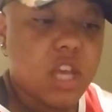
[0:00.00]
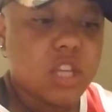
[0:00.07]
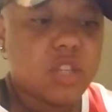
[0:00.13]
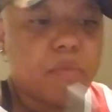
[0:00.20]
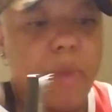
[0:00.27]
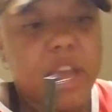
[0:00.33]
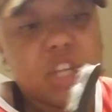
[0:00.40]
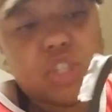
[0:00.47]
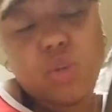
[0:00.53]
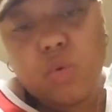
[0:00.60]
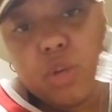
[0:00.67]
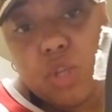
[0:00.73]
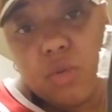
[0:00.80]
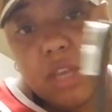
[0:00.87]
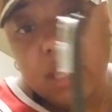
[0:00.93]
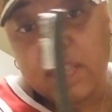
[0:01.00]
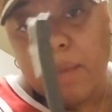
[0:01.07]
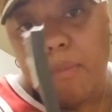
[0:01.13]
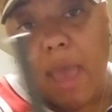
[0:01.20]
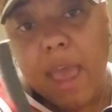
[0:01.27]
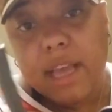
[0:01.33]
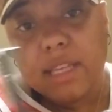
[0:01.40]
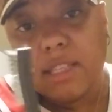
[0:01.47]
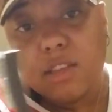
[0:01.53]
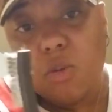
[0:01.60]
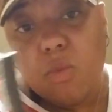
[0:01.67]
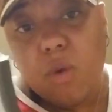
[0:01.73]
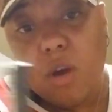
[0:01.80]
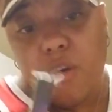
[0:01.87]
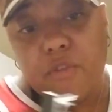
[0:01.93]
so make sure you get the
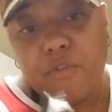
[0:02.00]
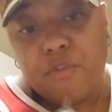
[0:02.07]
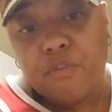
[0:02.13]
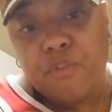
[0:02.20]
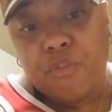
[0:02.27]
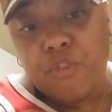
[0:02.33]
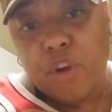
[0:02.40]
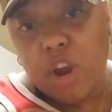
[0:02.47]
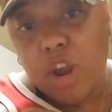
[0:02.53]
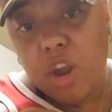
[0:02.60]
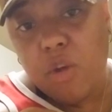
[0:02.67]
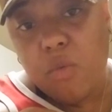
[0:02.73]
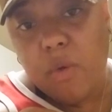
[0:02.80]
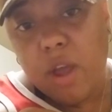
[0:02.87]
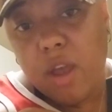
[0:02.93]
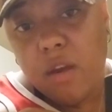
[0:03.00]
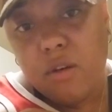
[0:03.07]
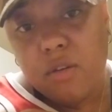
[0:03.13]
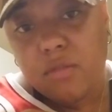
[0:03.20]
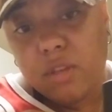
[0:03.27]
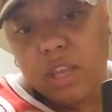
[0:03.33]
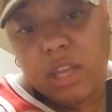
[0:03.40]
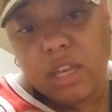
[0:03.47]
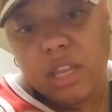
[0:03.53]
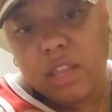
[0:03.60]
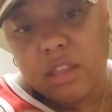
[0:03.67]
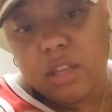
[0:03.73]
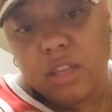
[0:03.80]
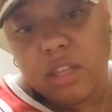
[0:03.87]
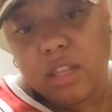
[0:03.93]
magazine very well. You can
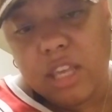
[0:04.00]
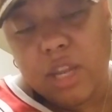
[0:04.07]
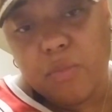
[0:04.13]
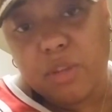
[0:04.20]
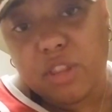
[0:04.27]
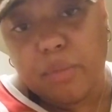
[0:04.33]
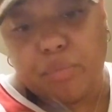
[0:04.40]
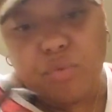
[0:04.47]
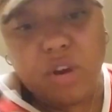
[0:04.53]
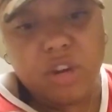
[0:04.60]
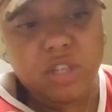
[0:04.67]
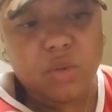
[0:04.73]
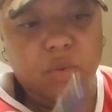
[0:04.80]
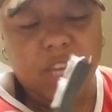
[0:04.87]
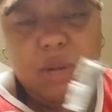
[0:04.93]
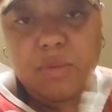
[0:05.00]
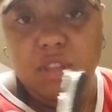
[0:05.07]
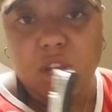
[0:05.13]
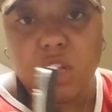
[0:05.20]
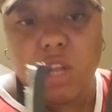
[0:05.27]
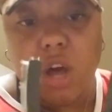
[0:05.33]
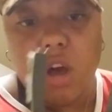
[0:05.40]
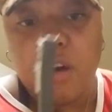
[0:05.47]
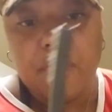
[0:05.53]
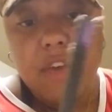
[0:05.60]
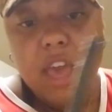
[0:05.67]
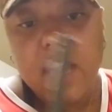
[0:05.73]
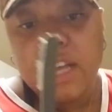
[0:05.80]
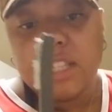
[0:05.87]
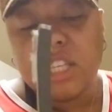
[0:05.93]
either get it with the brush or get it with the
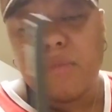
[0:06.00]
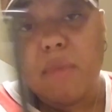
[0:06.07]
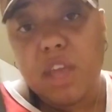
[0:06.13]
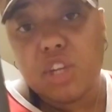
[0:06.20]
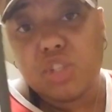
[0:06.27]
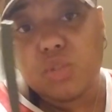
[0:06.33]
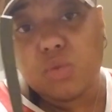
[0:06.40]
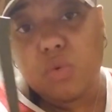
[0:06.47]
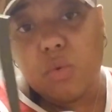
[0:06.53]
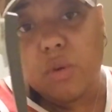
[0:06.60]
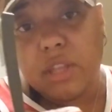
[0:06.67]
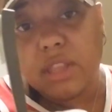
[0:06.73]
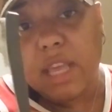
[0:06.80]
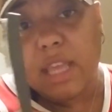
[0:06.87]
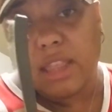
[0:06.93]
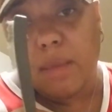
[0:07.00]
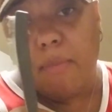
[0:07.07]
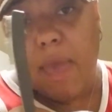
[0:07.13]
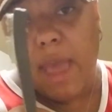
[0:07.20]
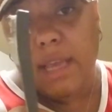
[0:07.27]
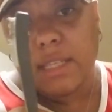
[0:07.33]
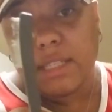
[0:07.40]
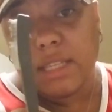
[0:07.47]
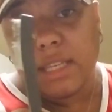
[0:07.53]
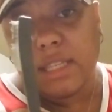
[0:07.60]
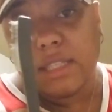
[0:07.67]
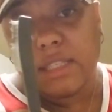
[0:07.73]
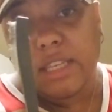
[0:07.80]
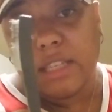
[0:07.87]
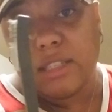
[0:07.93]
cloth to make sure that the magazine
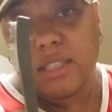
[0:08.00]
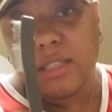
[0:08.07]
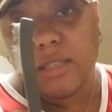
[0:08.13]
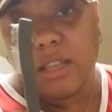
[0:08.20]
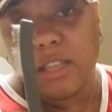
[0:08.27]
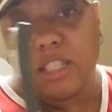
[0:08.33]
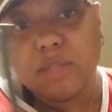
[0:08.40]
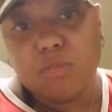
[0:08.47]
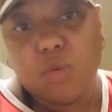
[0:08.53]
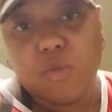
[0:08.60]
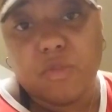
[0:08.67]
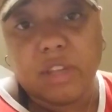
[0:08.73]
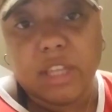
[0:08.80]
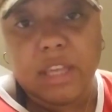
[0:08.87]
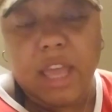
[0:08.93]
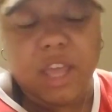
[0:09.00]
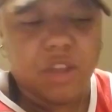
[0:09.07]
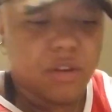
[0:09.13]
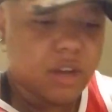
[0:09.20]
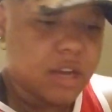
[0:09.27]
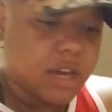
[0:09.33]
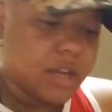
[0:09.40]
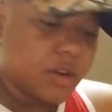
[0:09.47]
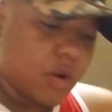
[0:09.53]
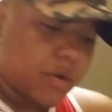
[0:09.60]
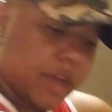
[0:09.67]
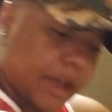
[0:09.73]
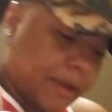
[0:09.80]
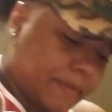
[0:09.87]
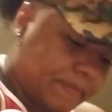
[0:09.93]
sits smoothly in your gun.
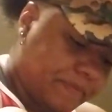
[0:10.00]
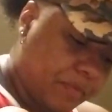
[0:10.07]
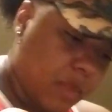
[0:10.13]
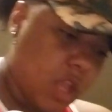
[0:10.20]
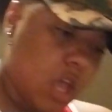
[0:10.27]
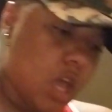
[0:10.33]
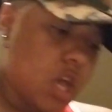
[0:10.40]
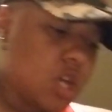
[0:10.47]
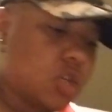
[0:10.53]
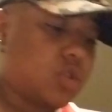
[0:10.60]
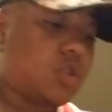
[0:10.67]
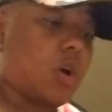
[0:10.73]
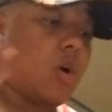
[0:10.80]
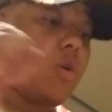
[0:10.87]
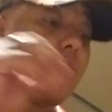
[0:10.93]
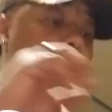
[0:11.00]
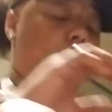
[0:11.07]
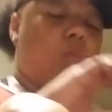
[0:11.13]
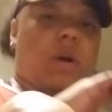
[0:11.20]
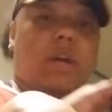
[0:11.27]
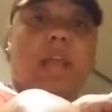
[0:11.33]
Okay, so what